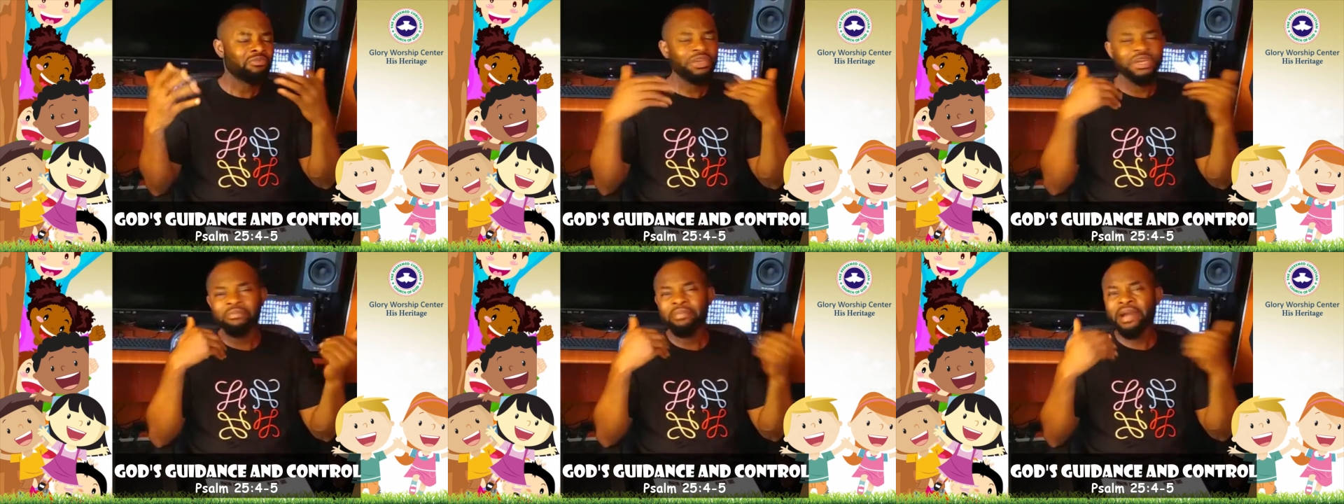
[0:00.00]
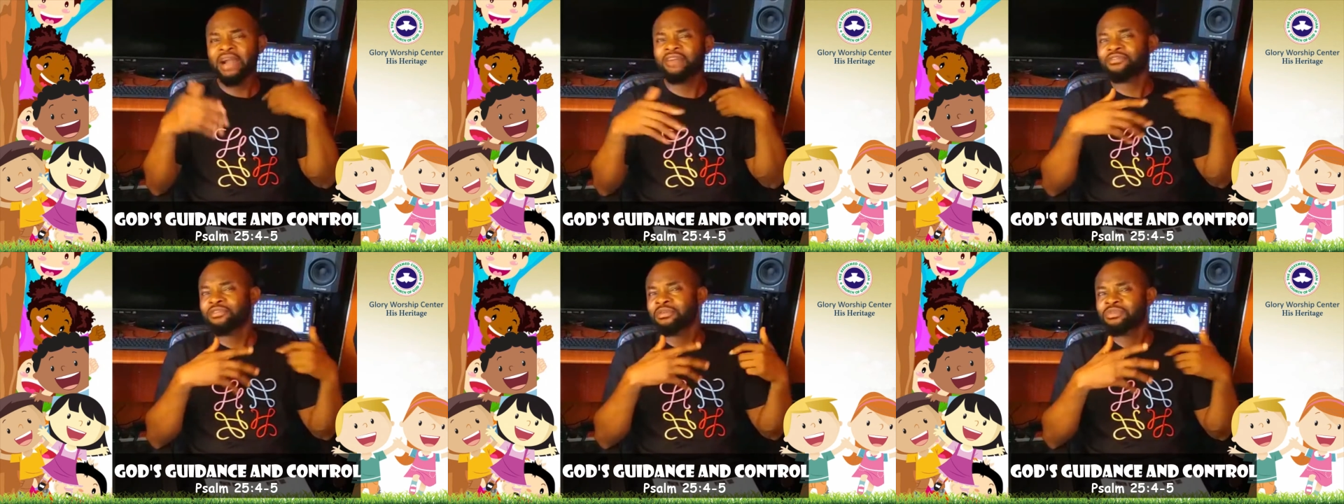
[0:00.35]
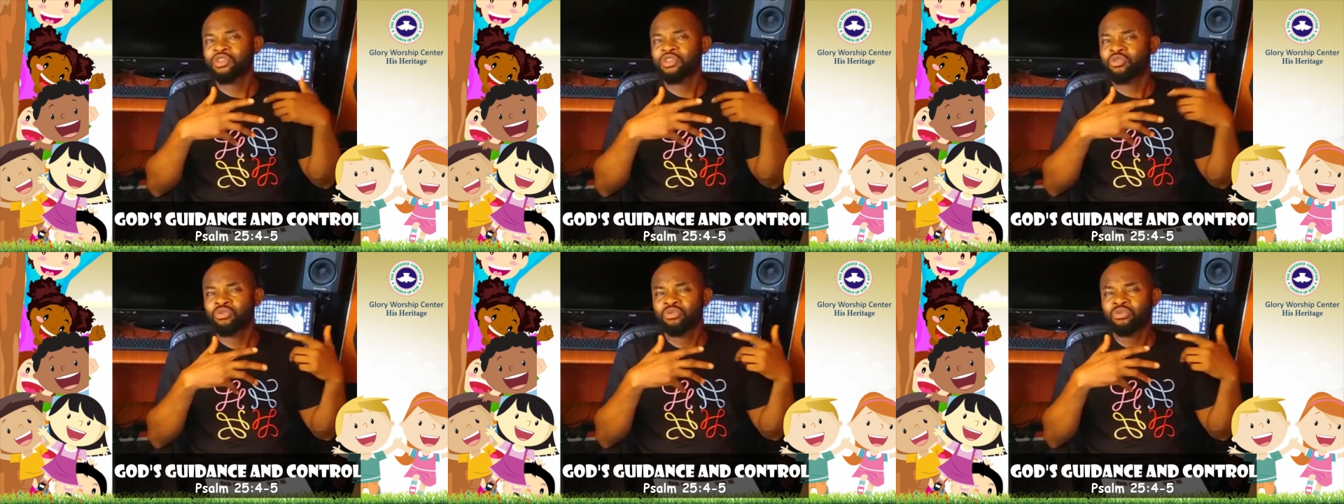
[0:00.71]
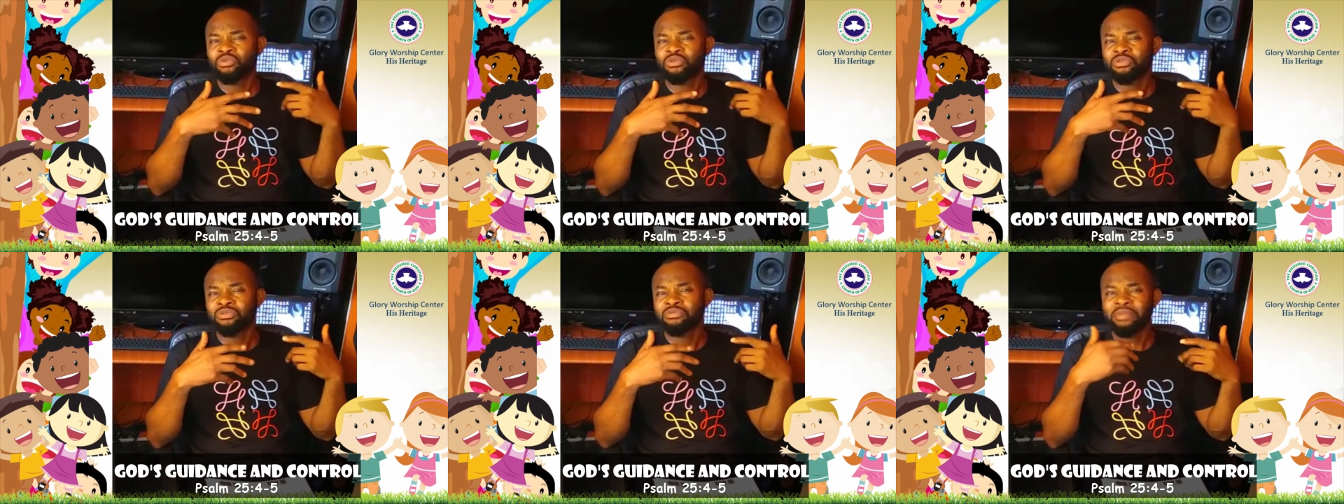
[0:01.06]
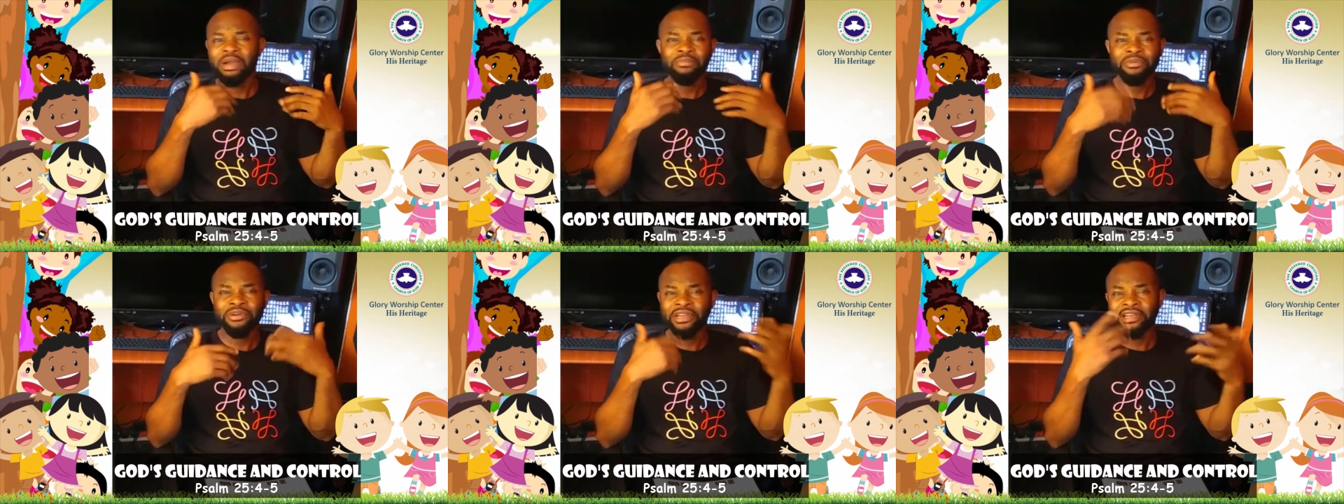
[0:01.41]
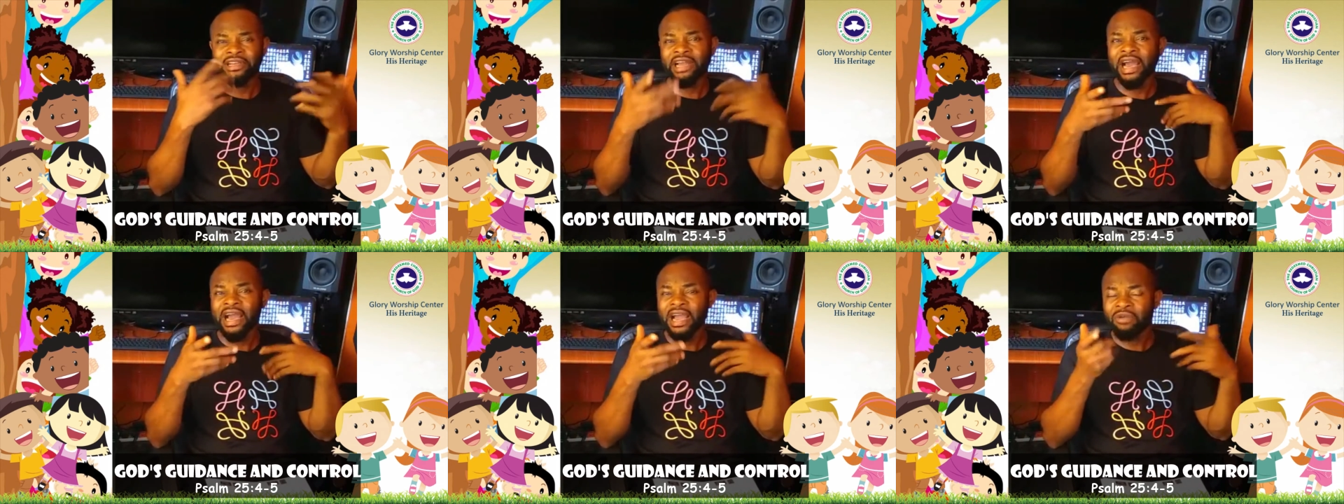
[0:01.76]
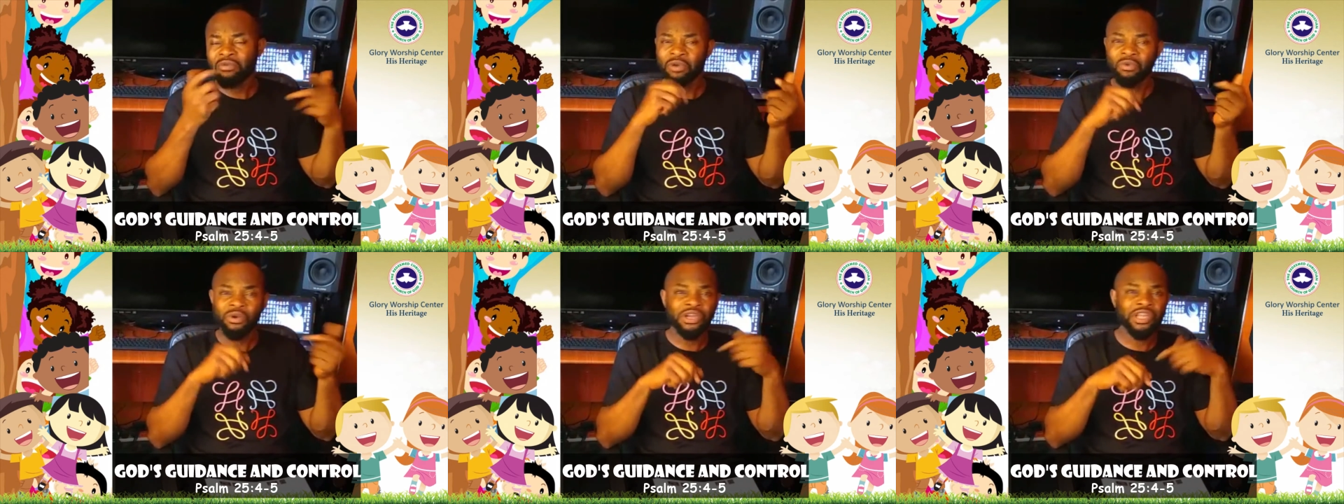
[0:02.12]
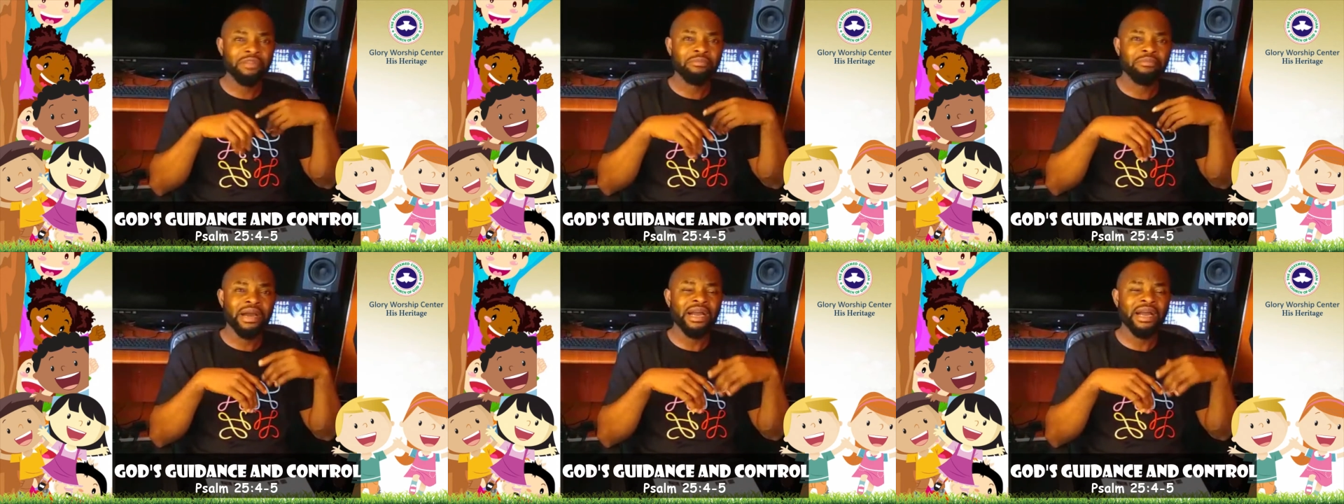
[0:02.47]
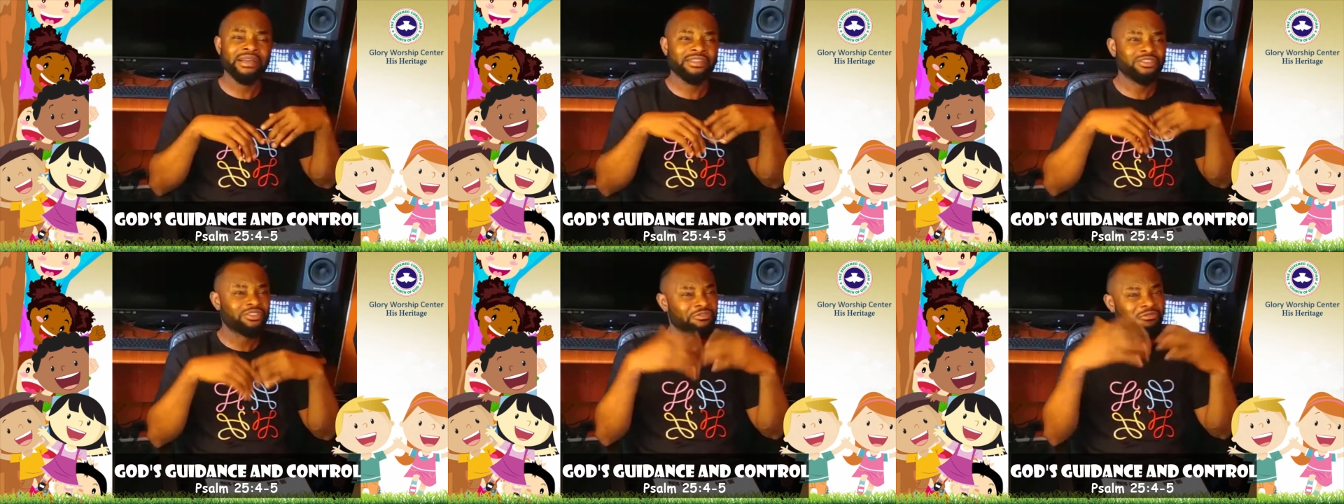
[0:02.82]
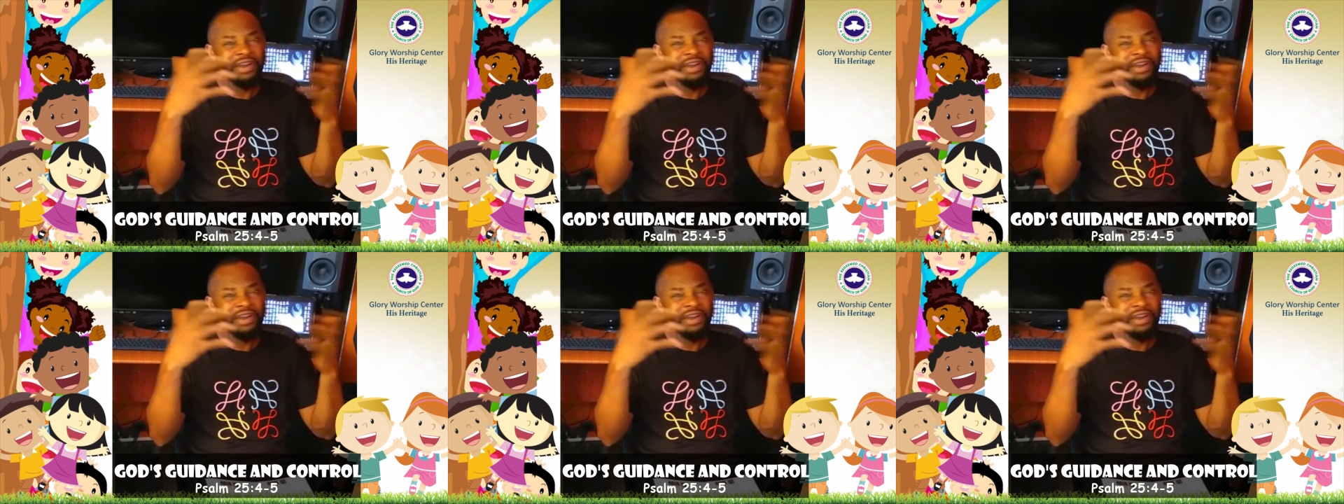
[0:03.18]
We are back from school. My brother and I were walking back.